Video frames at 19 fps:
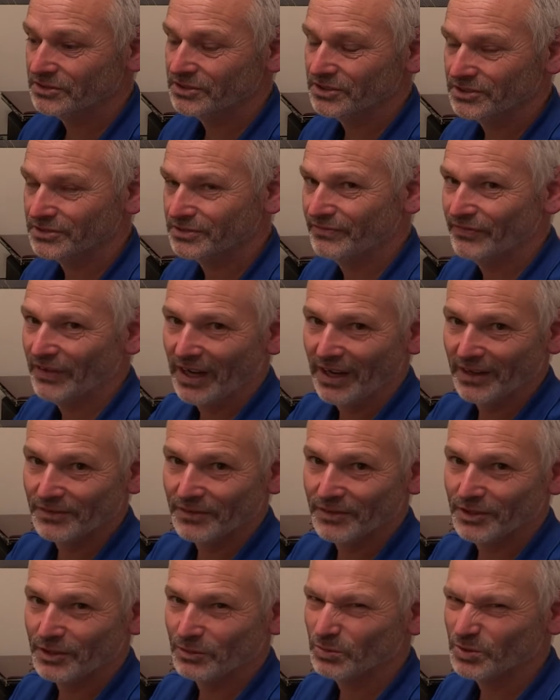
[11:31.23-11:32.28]
just found
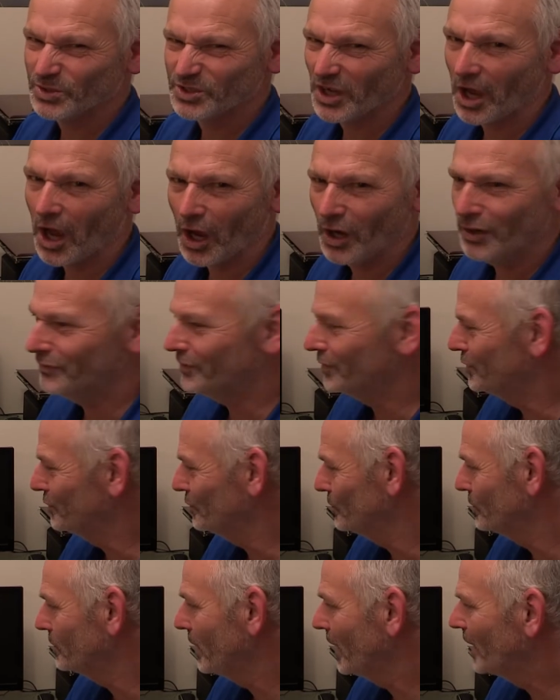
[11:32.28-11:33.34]
that it was overkill.